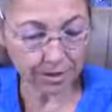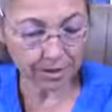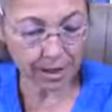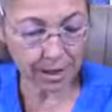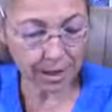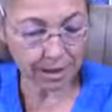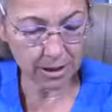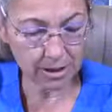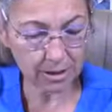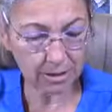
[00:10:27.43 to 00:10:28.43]
Desai
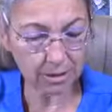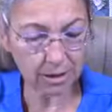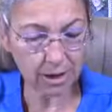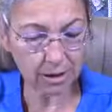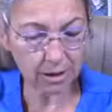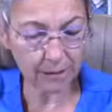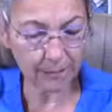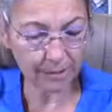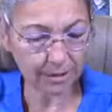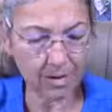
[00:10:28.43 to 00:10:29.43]
in, um,